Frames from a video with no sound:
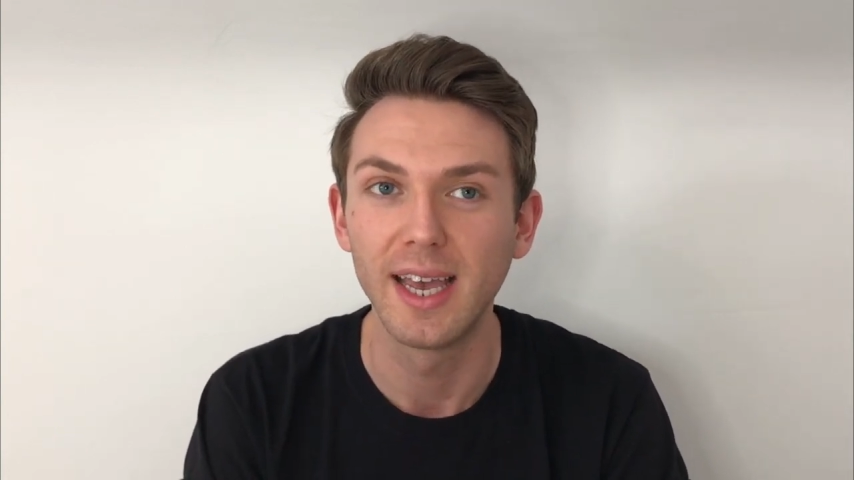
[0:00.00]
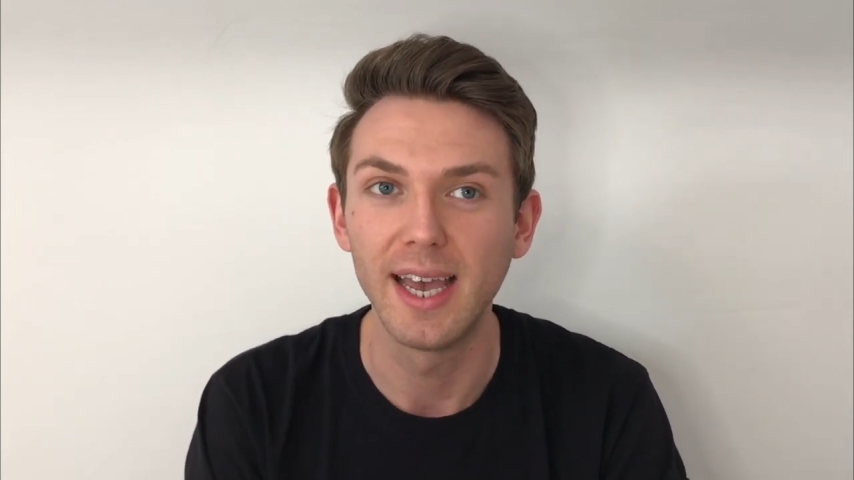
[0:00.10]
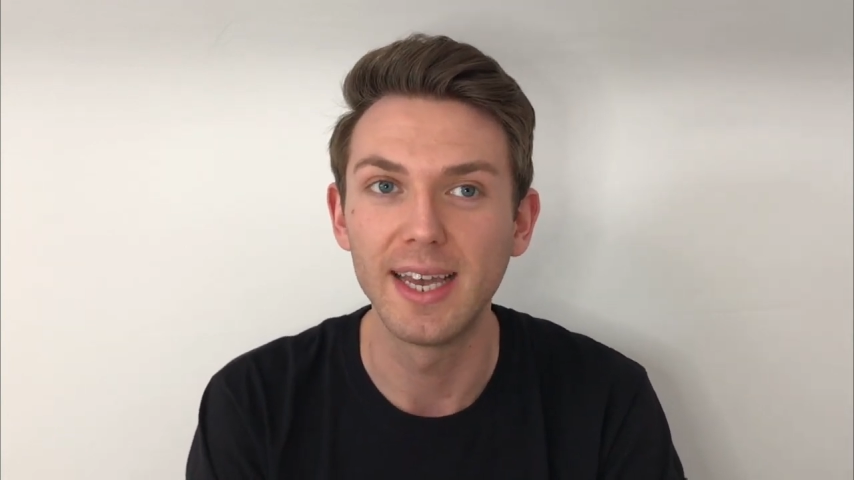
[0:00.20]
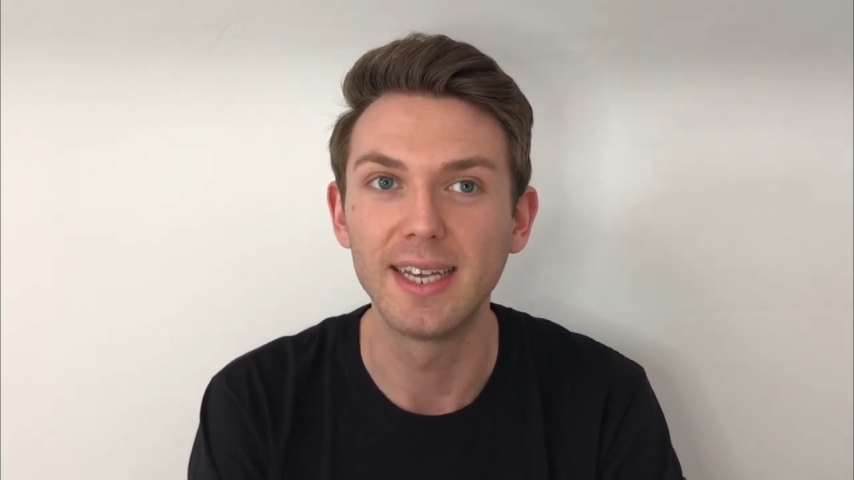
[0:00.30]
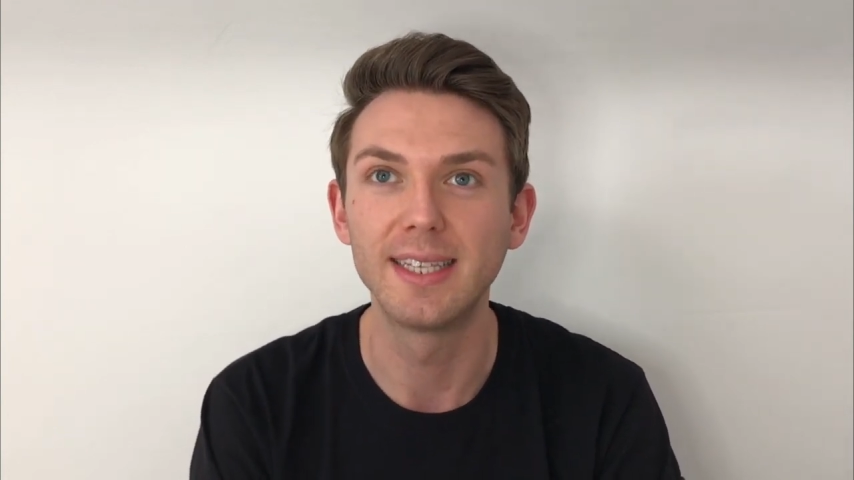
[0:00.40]

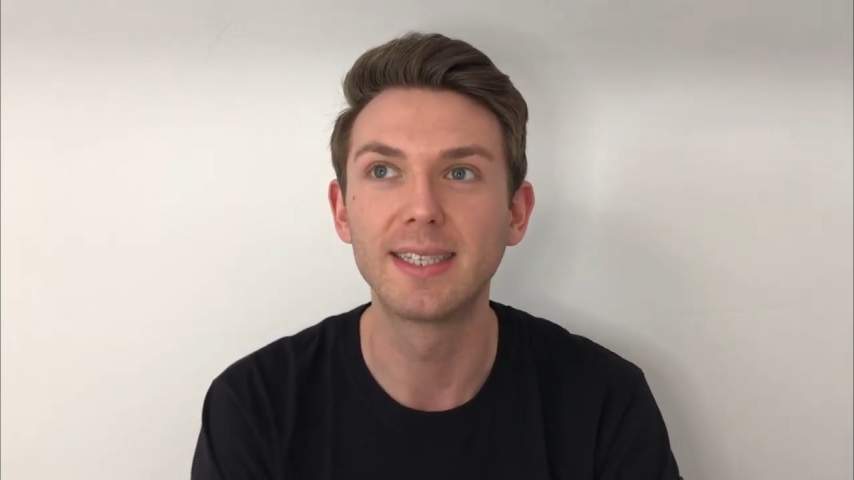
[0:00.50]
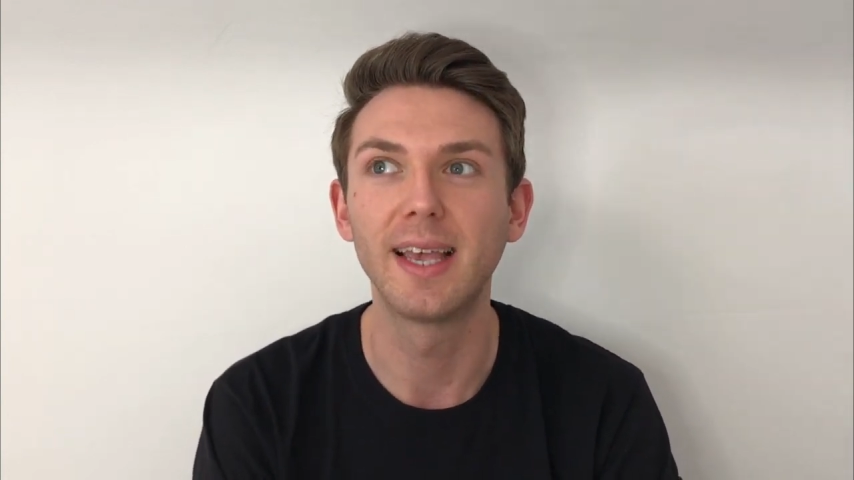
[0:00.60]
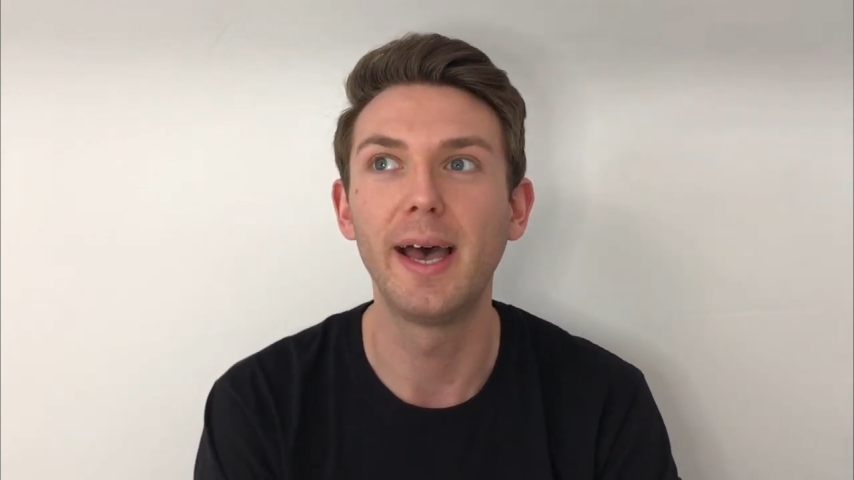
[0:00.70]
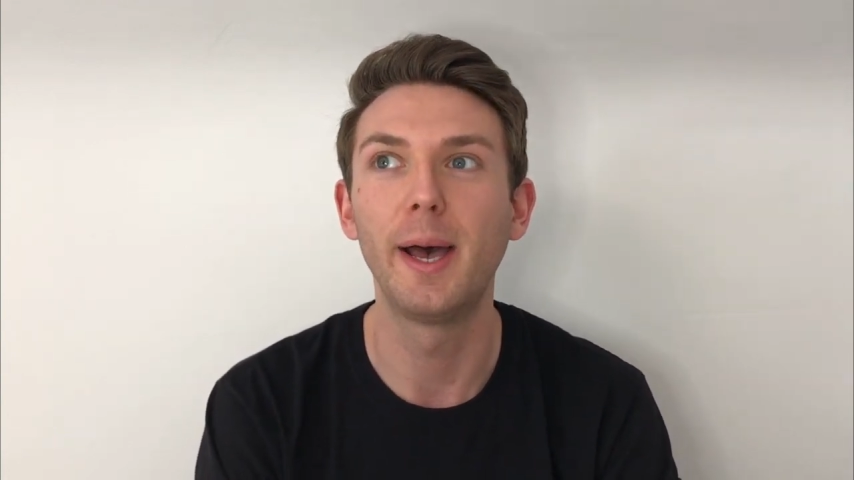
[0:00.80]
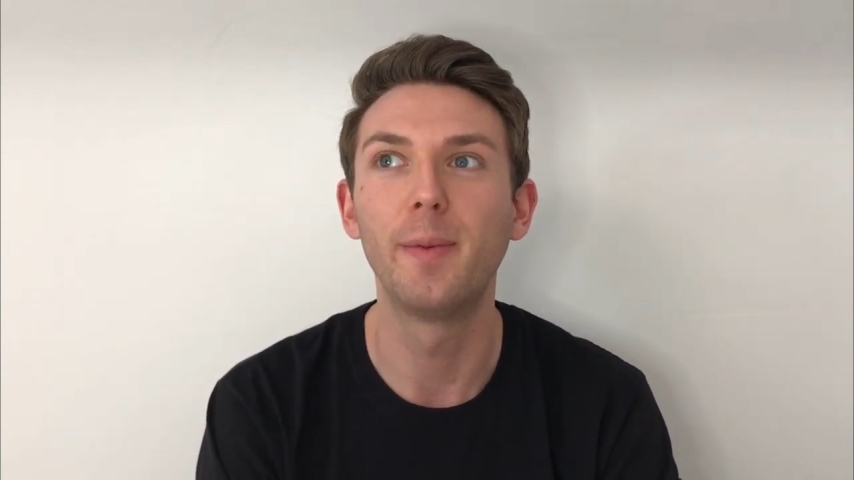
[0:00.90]
is
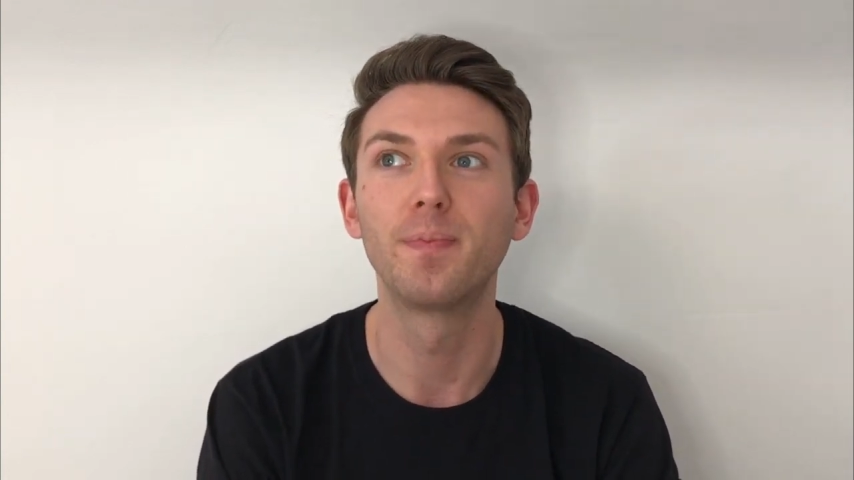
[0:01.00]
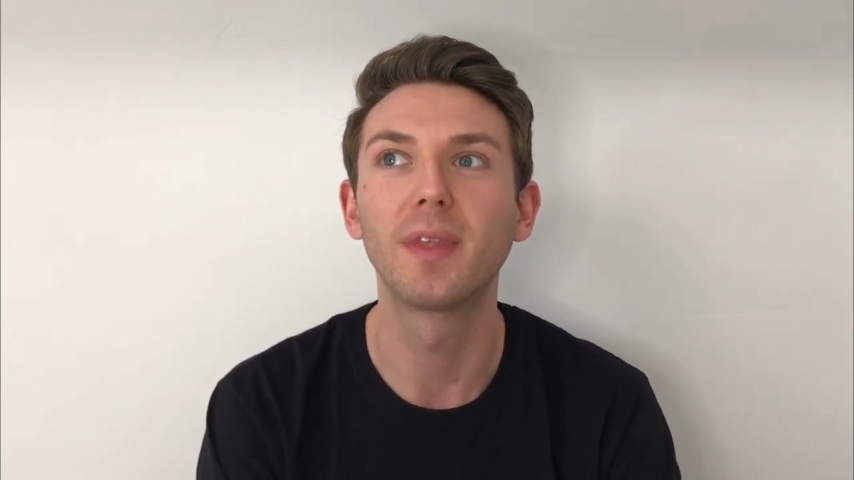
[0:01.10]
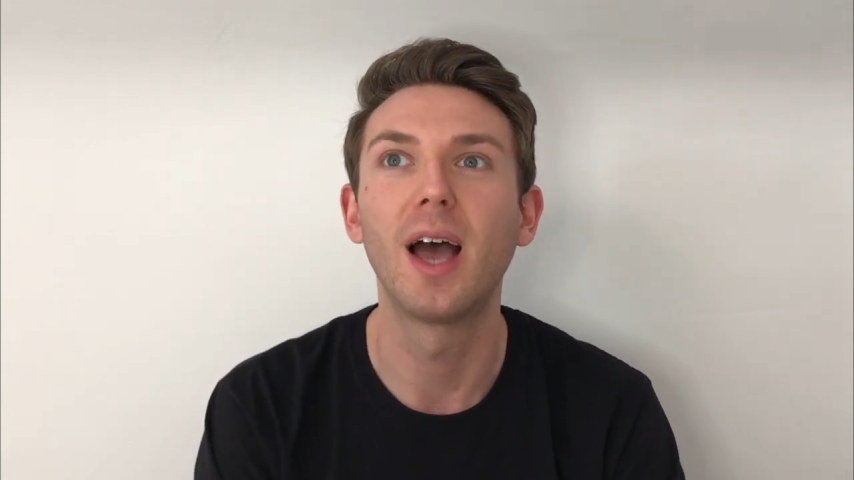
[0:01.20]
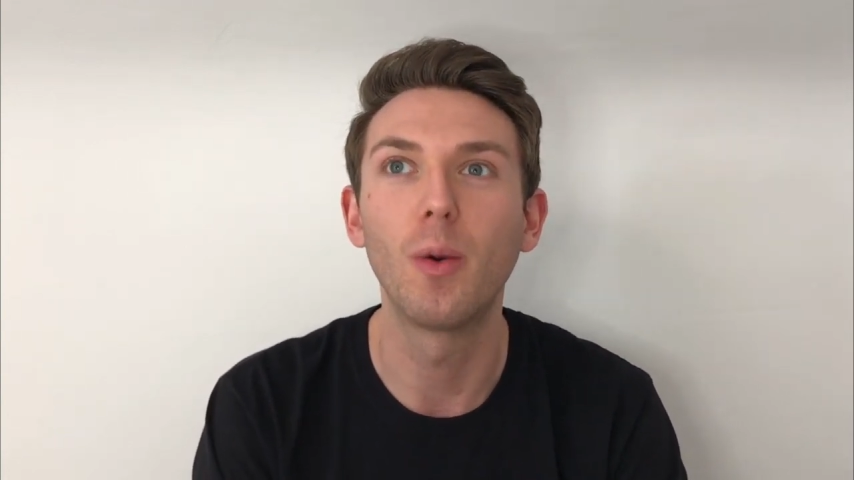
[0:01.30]
I